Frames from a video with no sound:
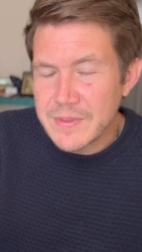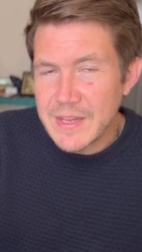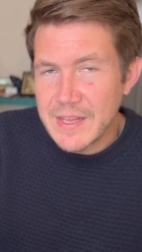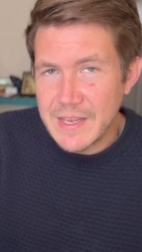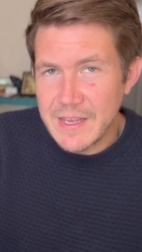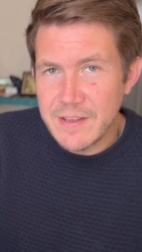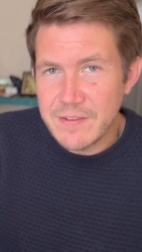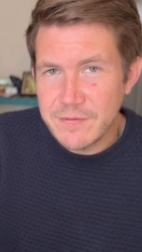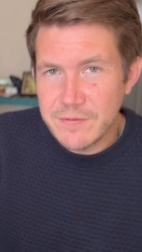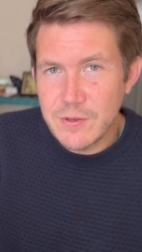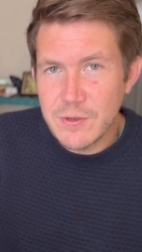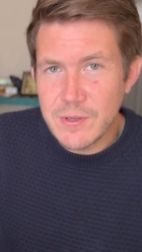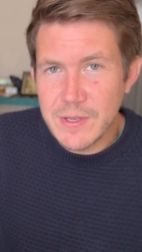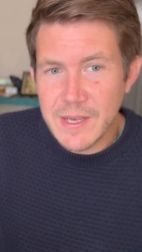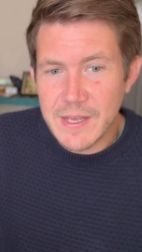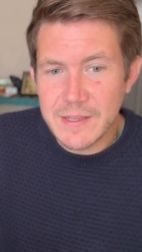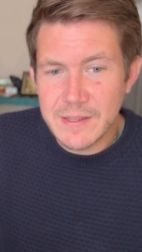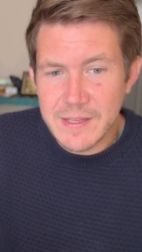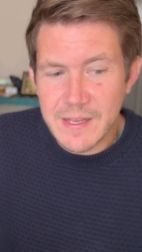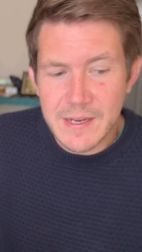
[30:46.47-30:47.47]
If you
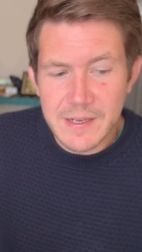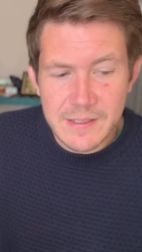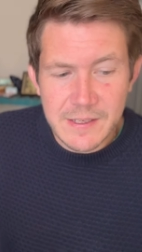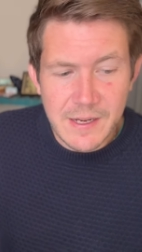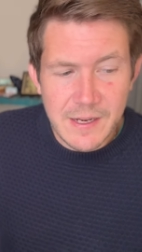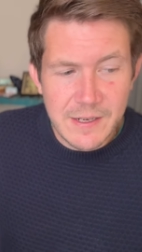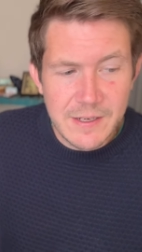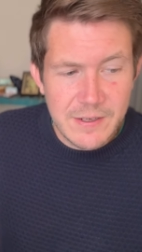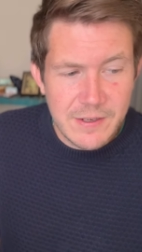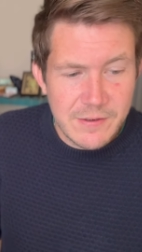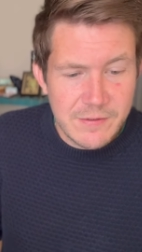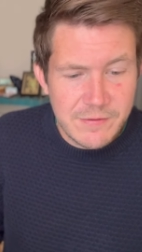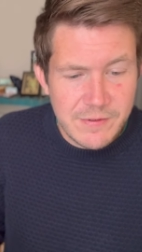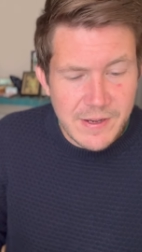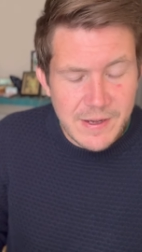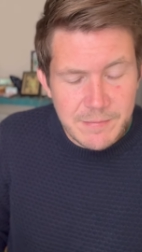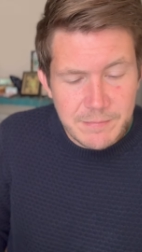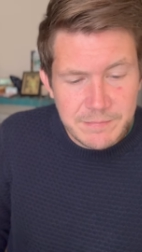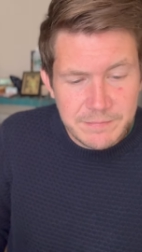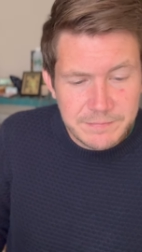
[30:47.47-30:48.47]
get that kind of
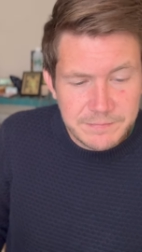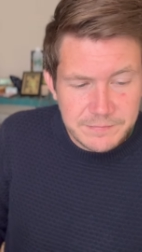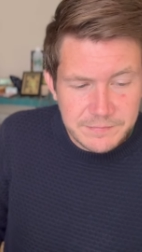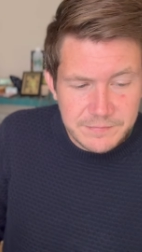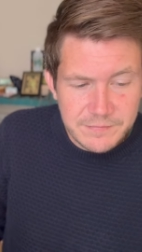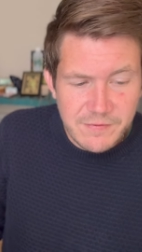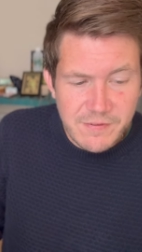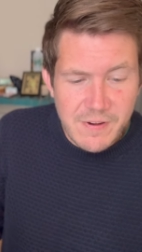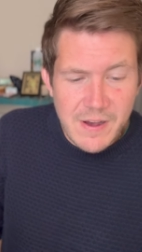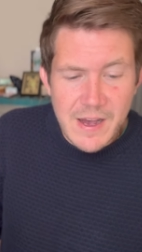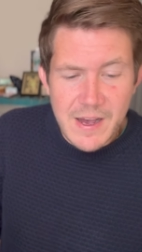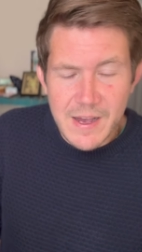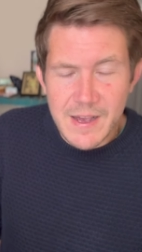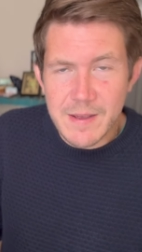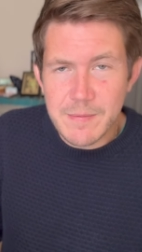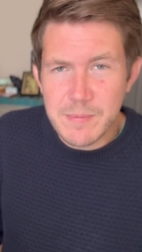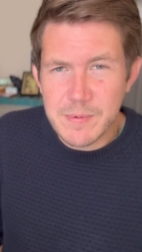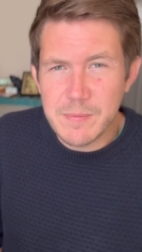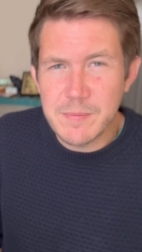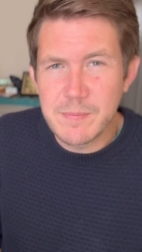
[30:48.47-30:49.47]
um,
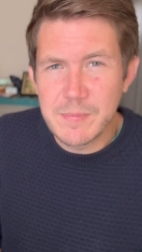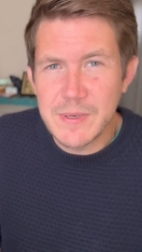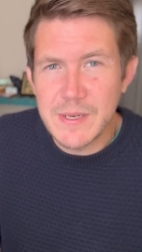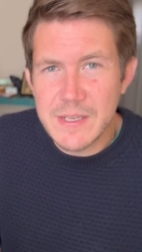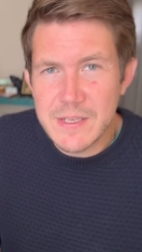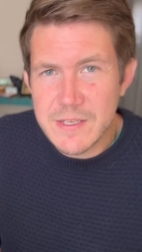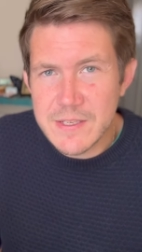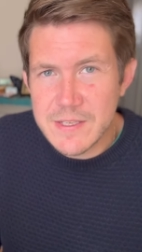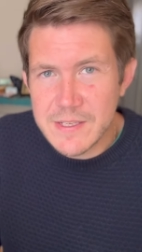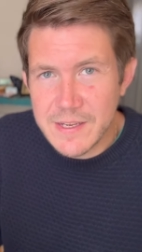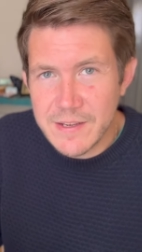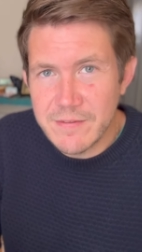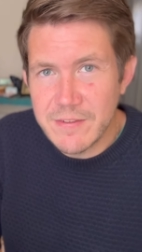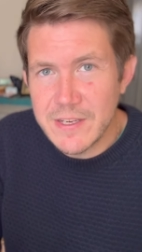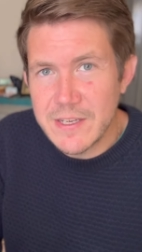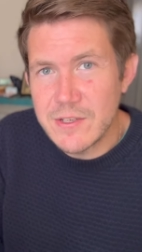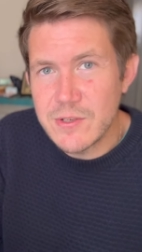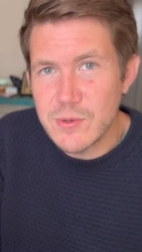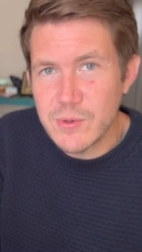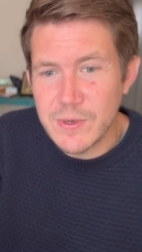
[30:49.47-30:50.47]
vibe, please give
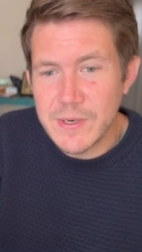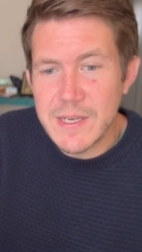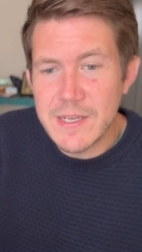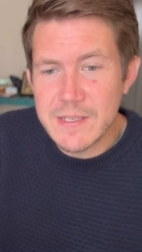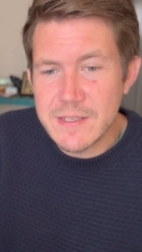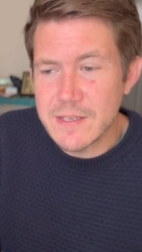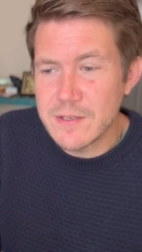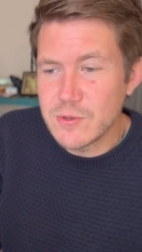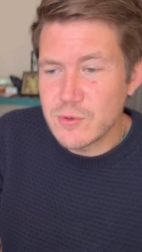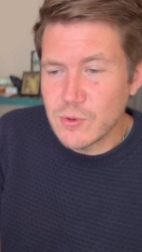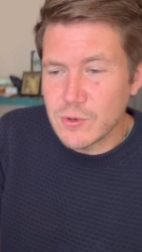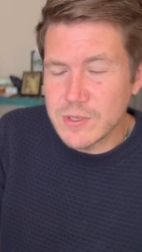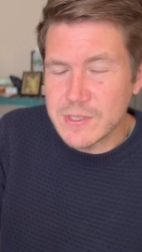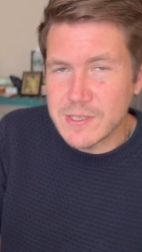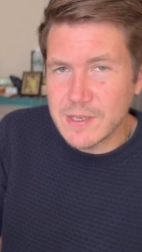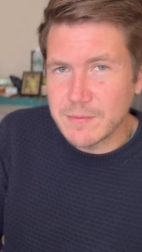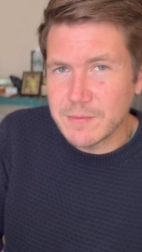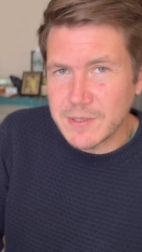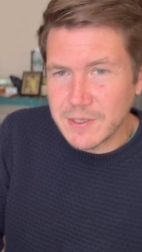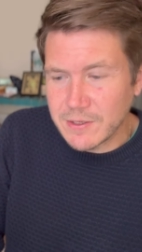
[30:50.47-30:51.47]
into it and draw
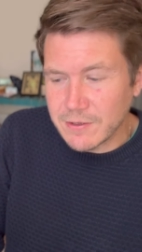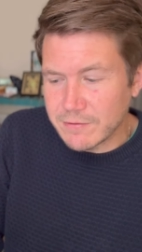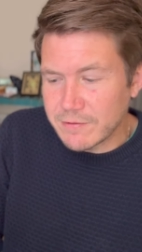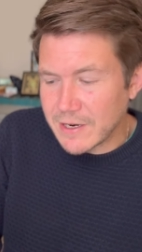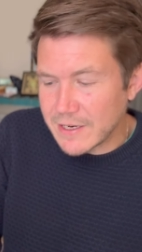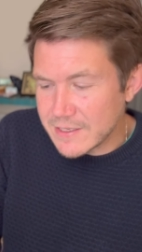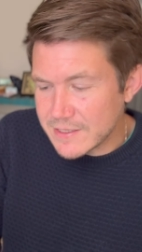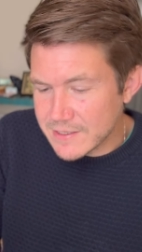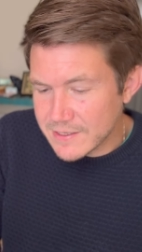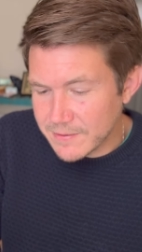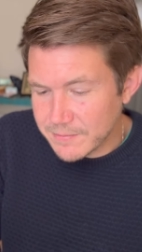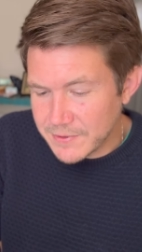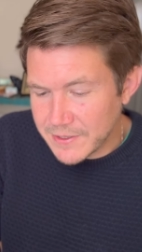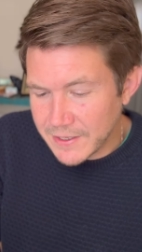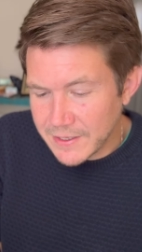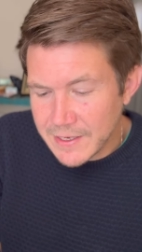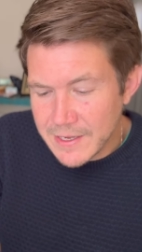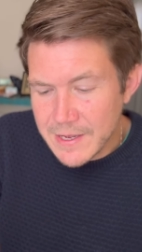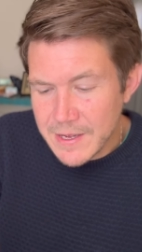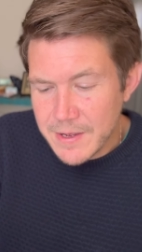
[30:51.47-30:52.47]
something or write
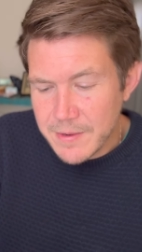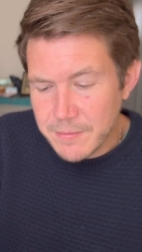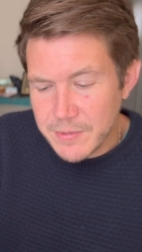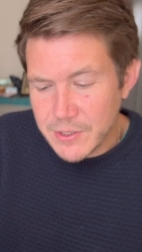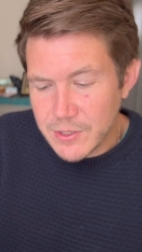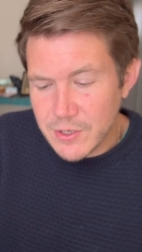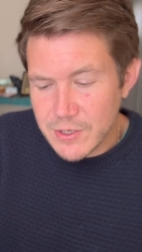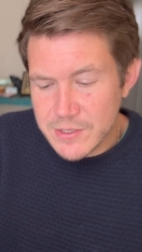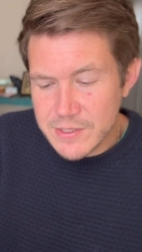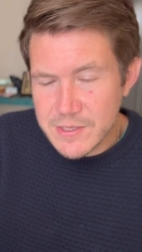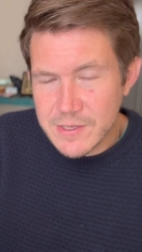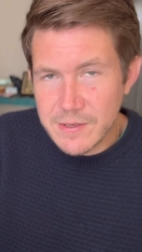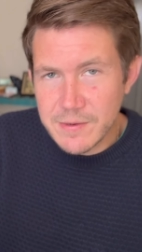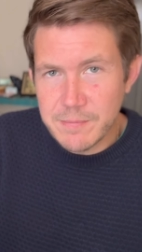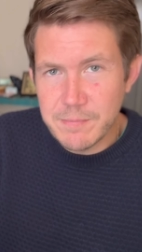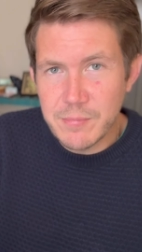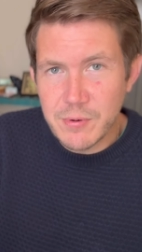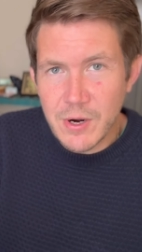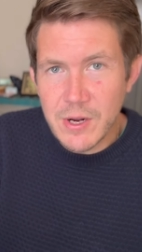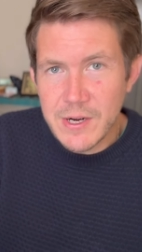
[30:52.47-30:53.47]
something because the
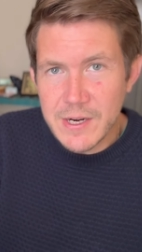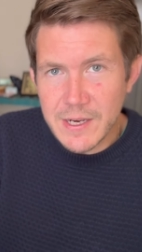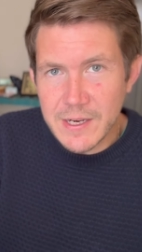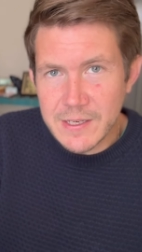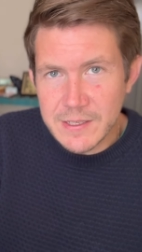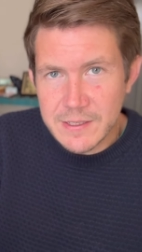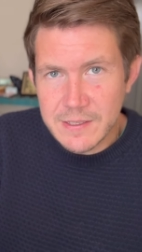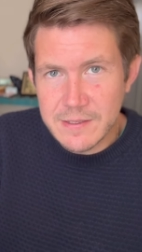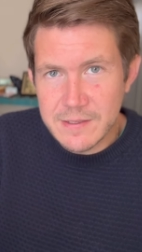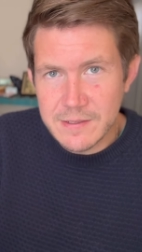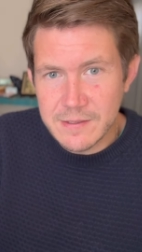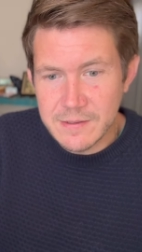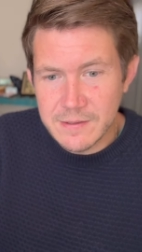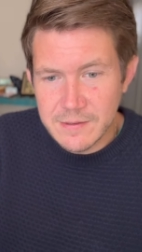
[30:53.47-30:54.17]
product,